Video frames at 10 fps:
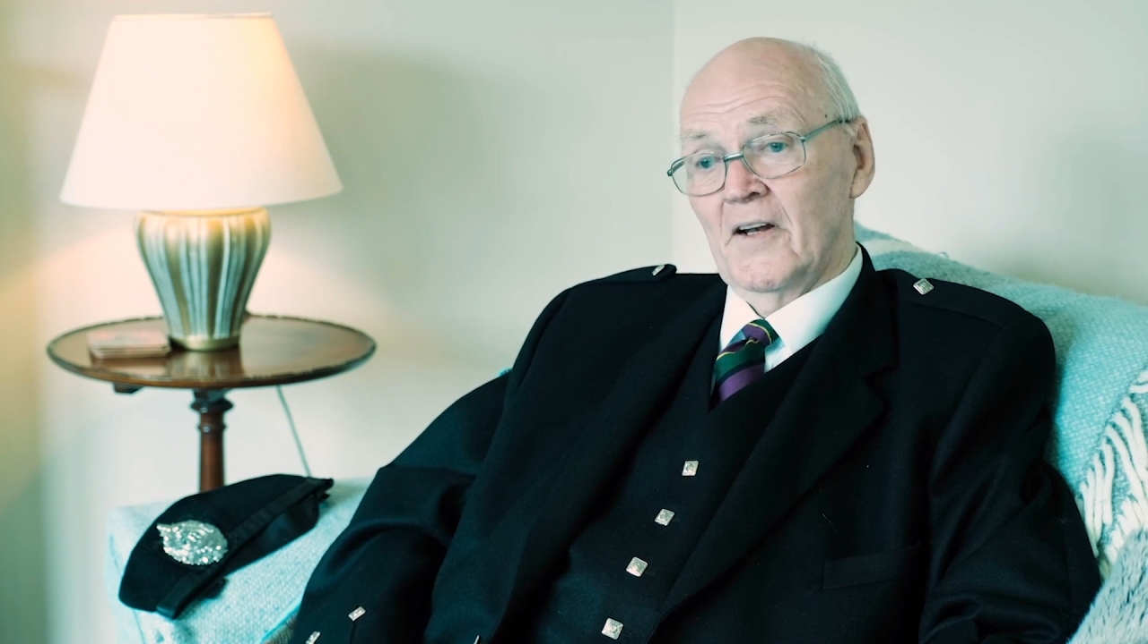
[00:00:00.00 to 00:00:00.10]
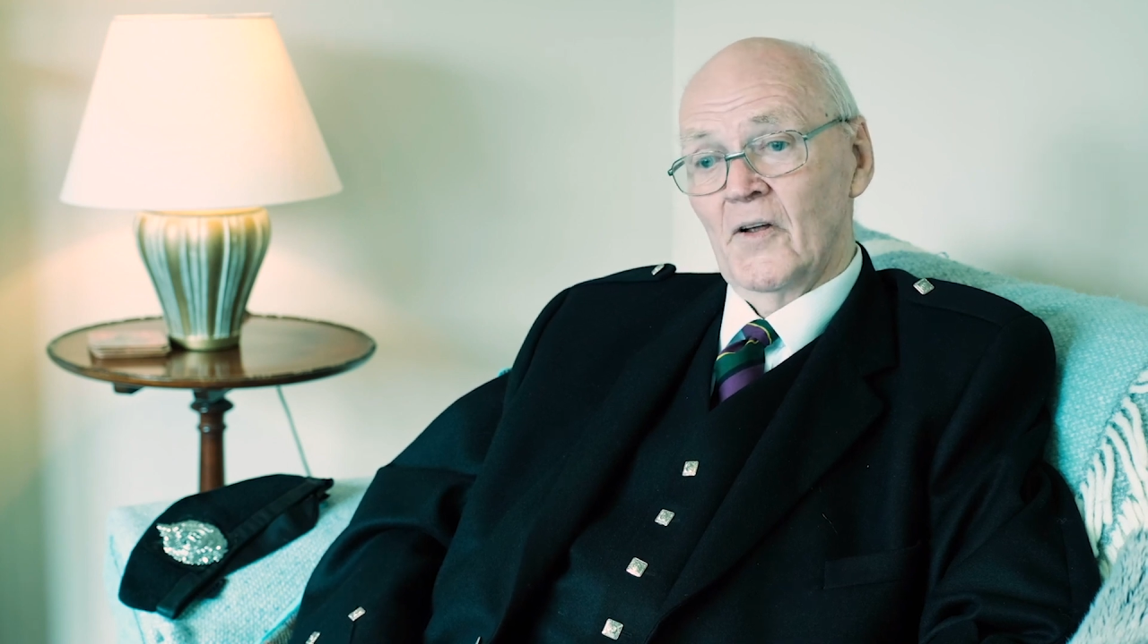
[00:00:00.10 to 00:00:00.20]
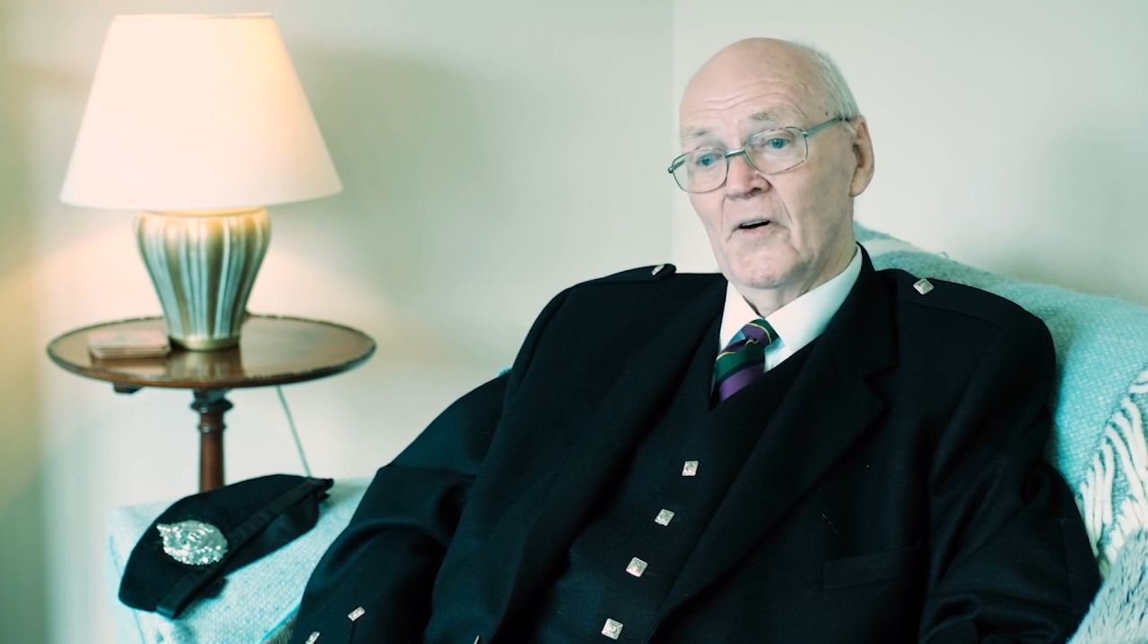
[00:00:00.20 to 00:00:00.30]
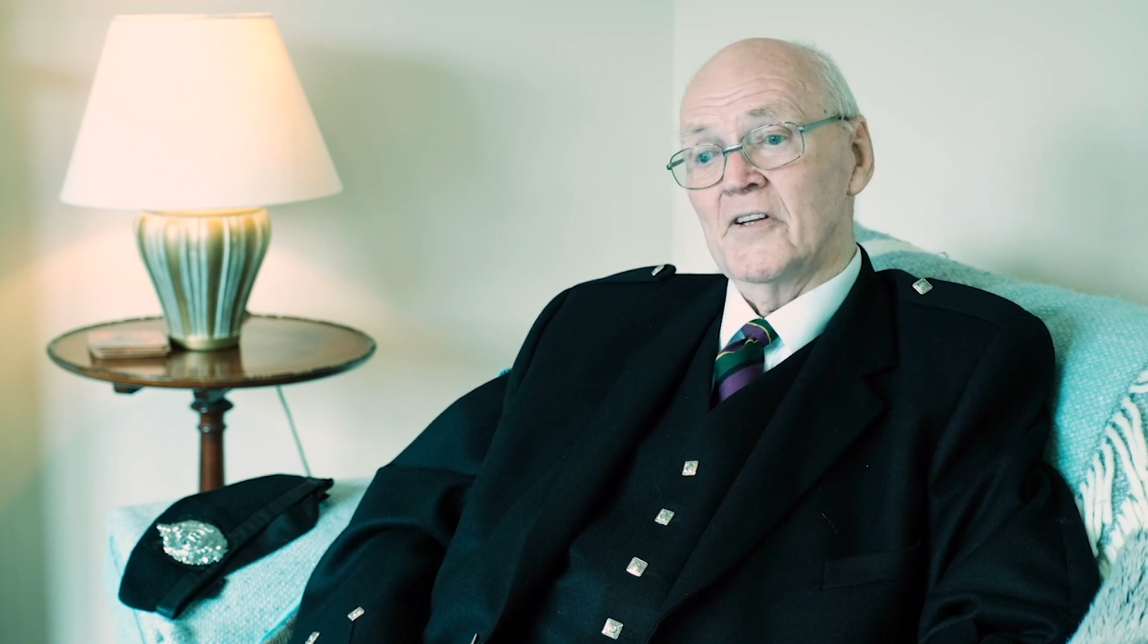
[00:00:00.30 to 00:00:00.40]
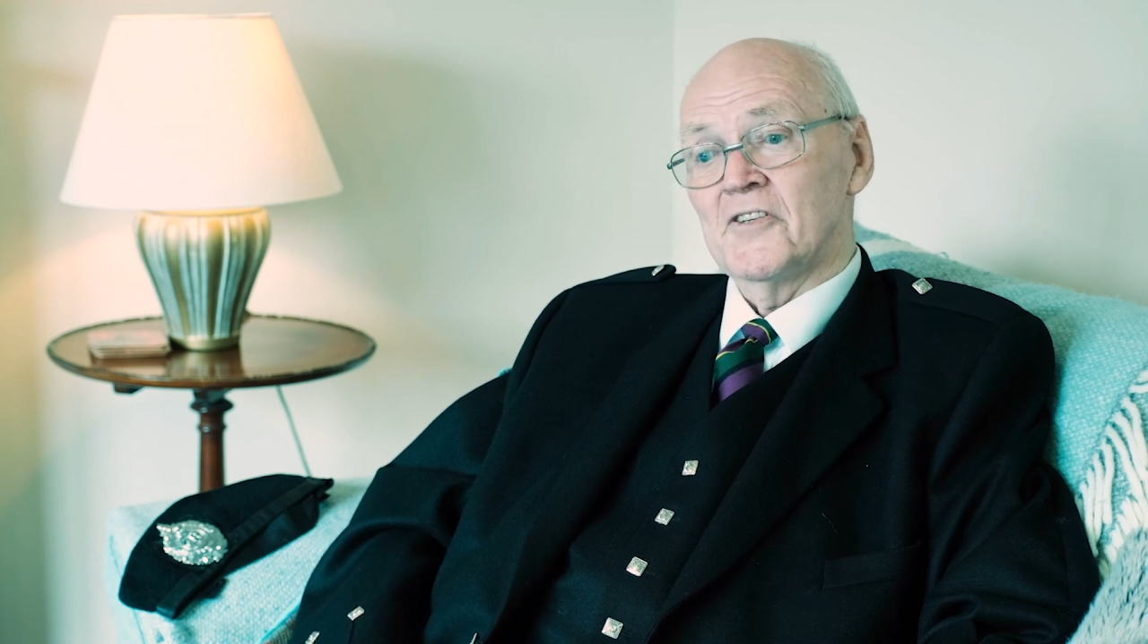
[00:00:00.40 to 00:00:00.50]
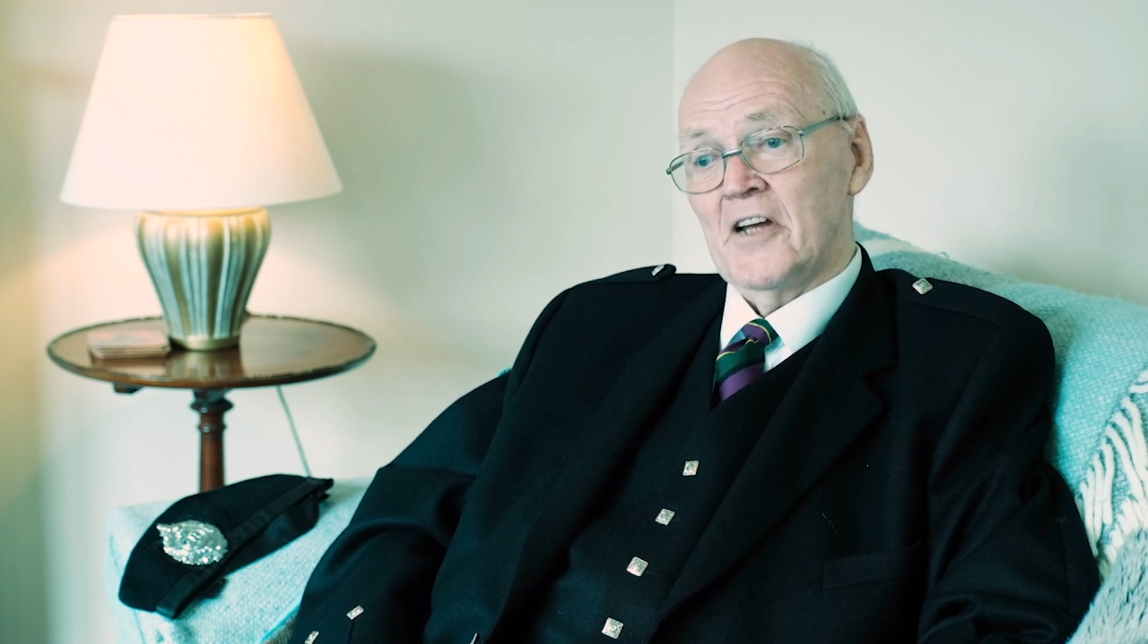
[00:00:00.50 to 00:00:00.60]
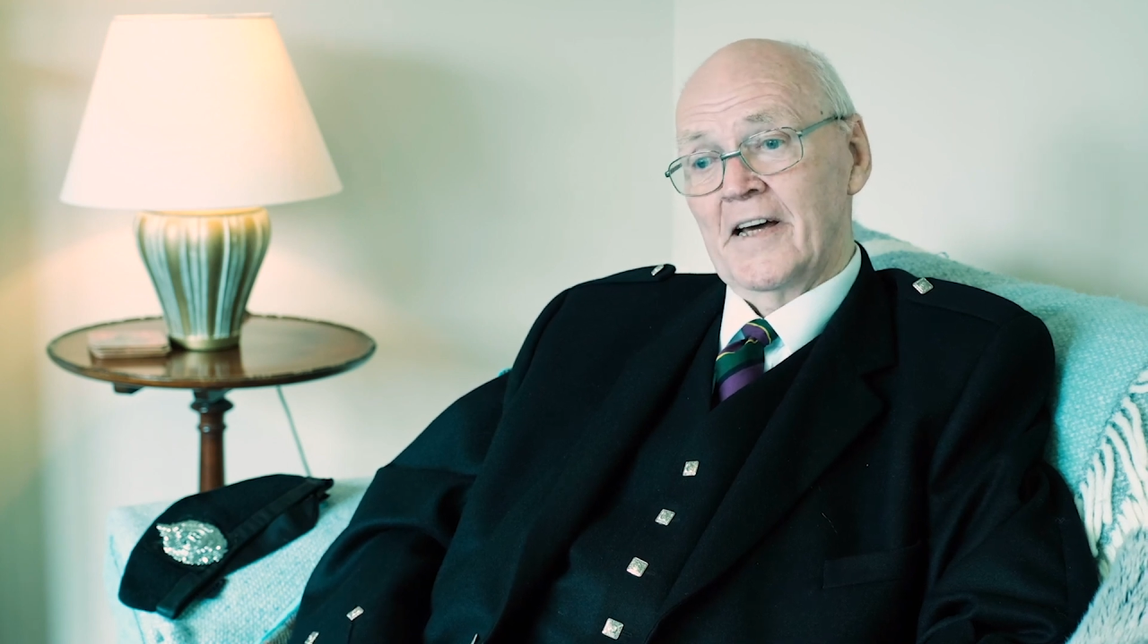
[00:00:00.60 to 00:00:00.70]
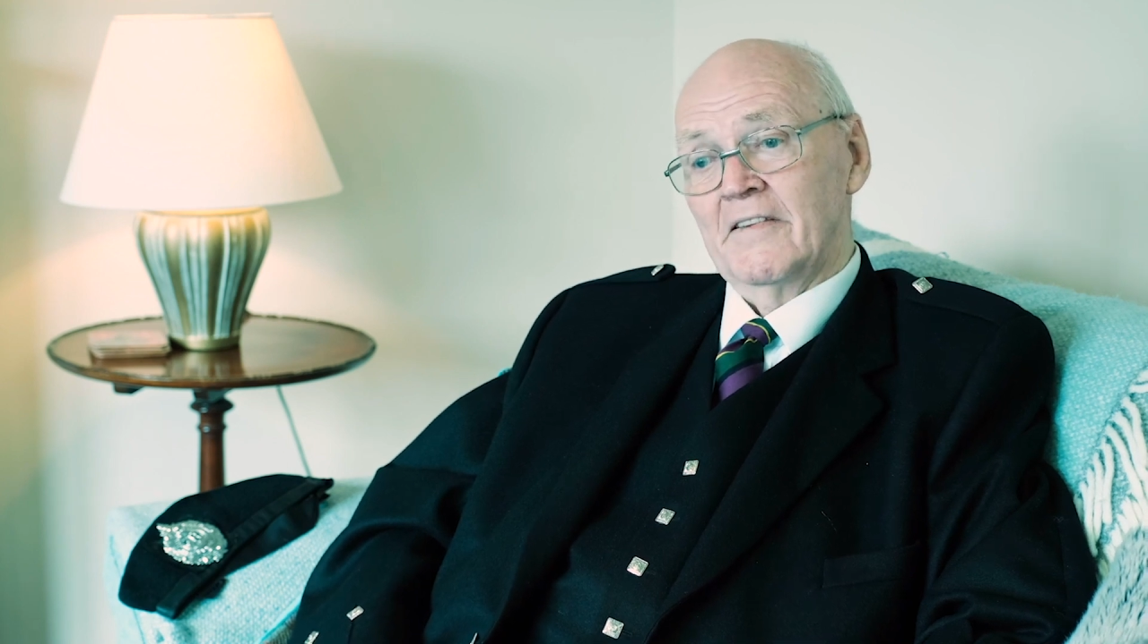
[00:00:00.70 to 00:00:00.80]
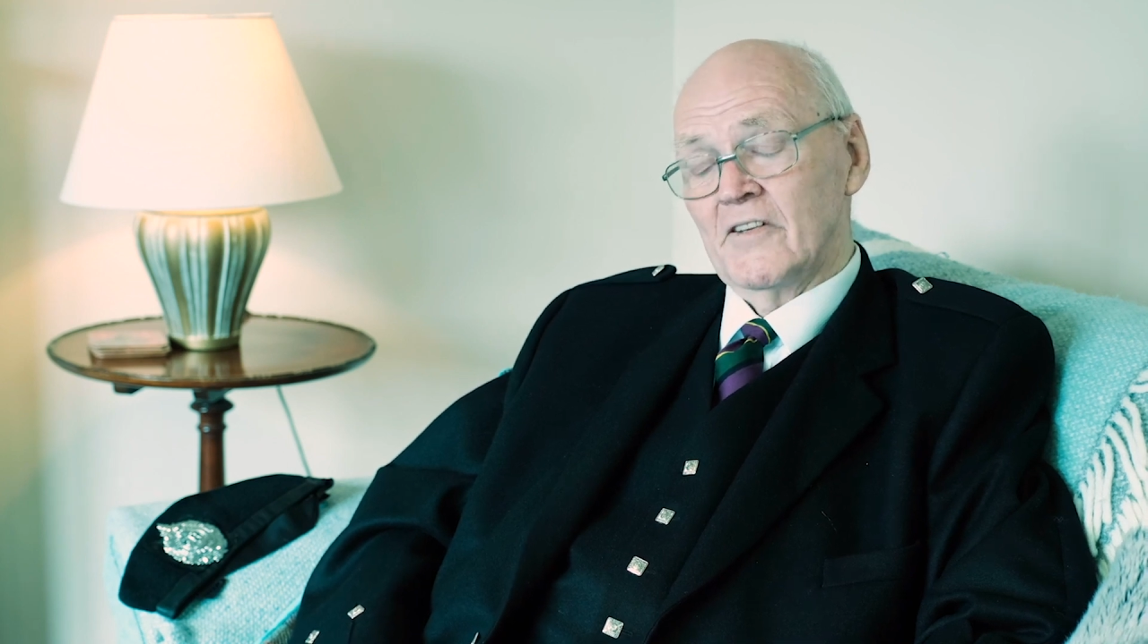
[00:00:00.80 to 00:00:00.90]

Lochanside,